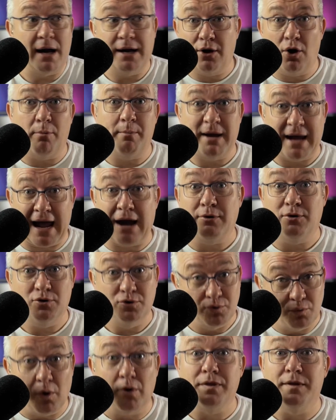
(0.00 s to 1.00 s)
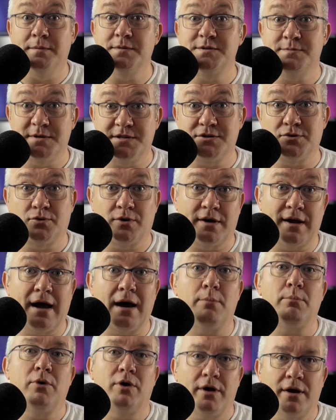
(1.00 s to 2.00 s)
Might not be how you'd want them to be sorted
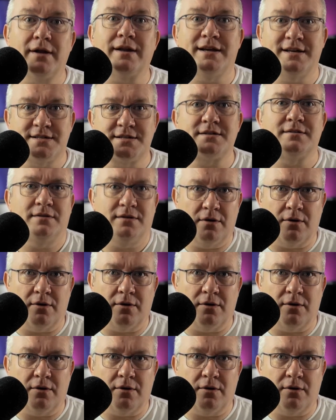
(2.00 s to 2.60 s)
out, but at least,